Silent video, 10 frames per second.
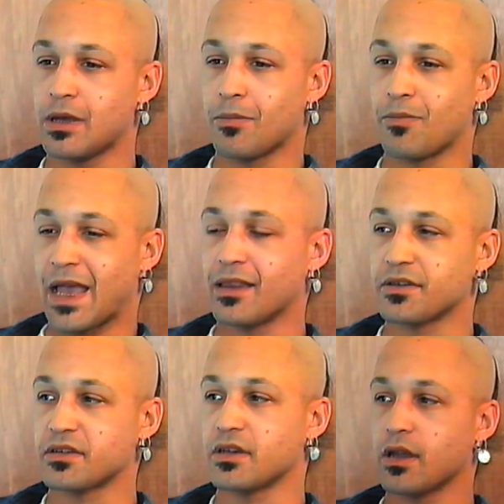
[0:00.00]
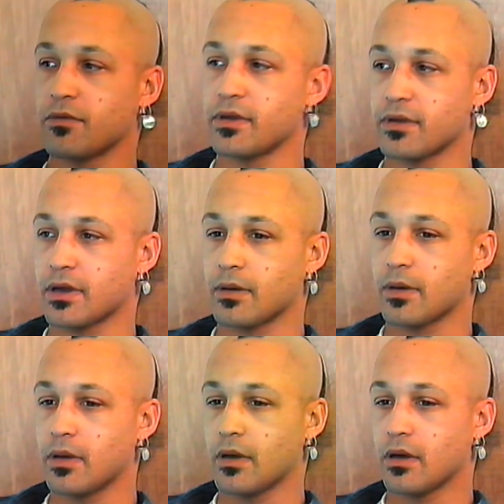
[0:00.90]
balancing everything.
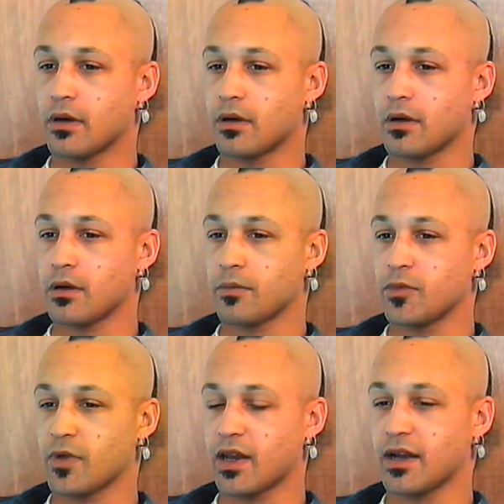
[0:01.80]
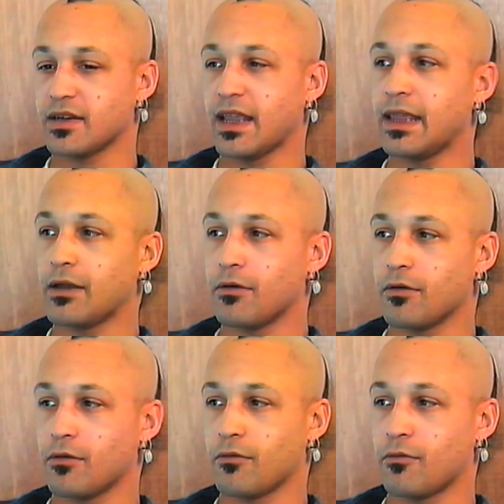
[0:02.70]
You cannot take
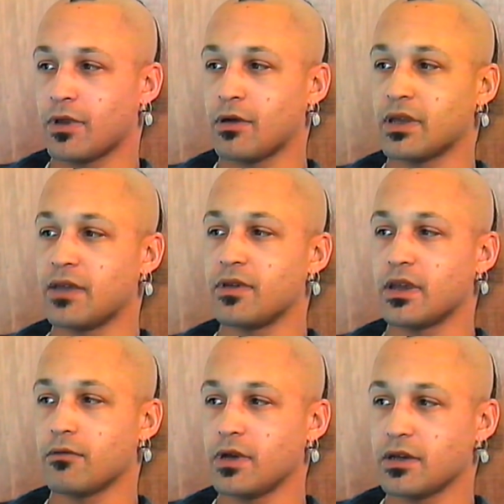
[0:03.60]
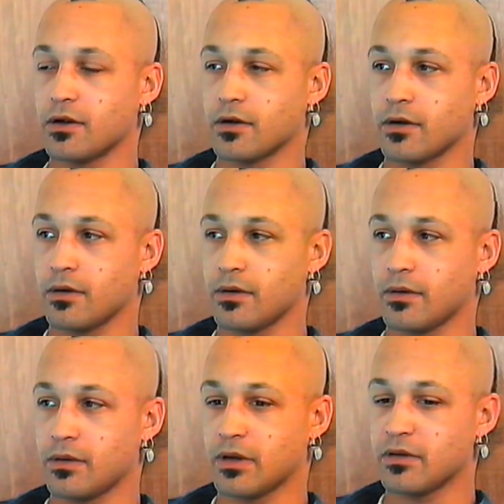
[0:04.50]
without giving in return.
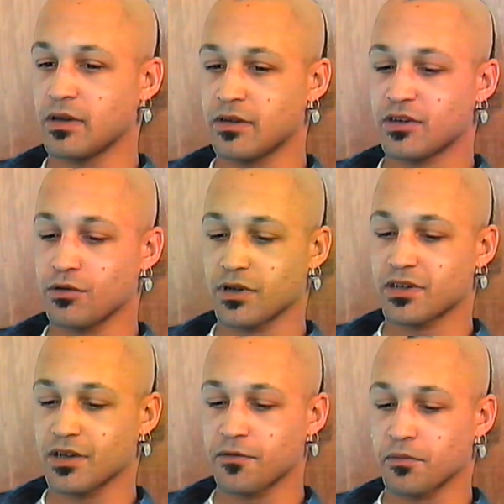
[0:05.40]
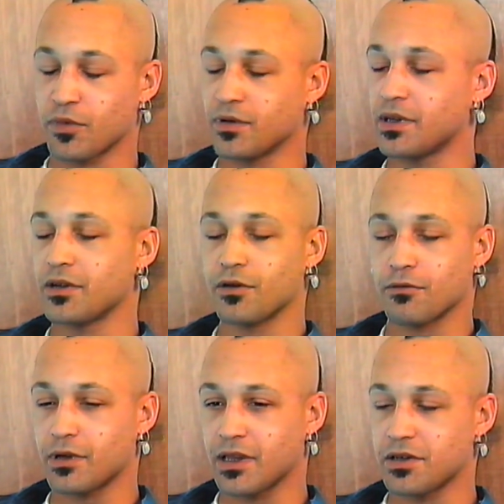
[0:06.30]
It showed itself in political
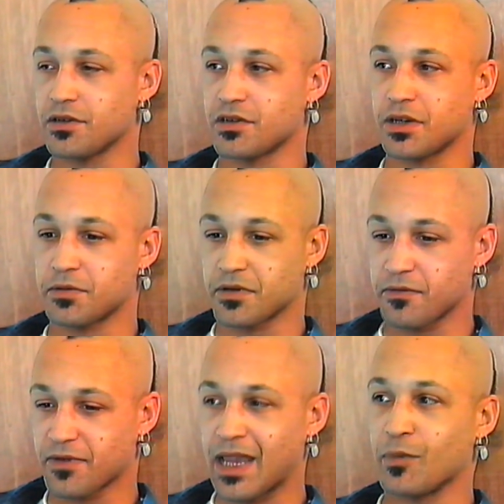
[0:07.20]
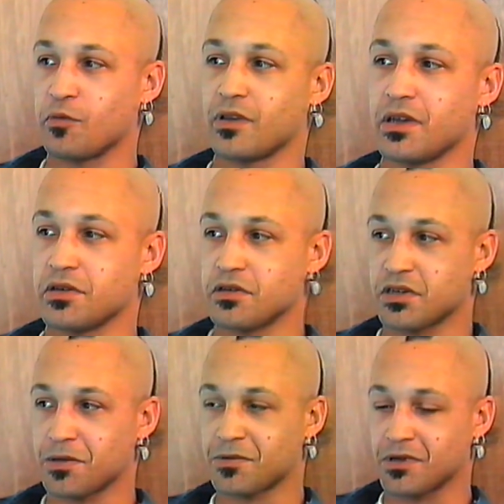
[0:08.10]
relationships and family
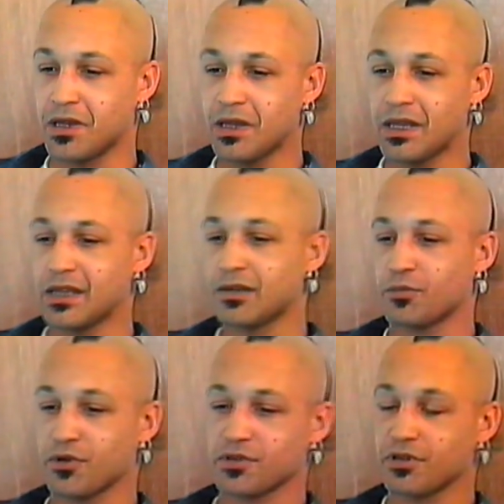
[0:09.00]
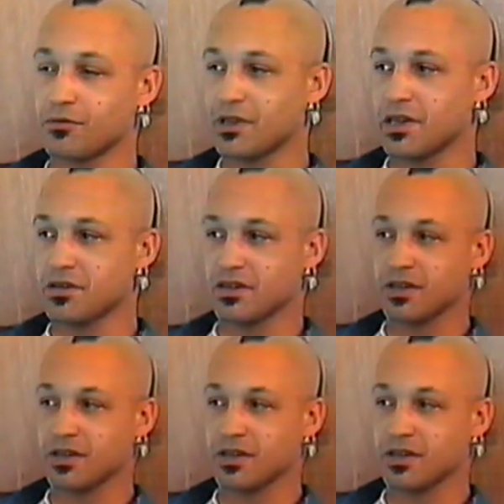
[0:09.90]
relationships and interpersonal relationships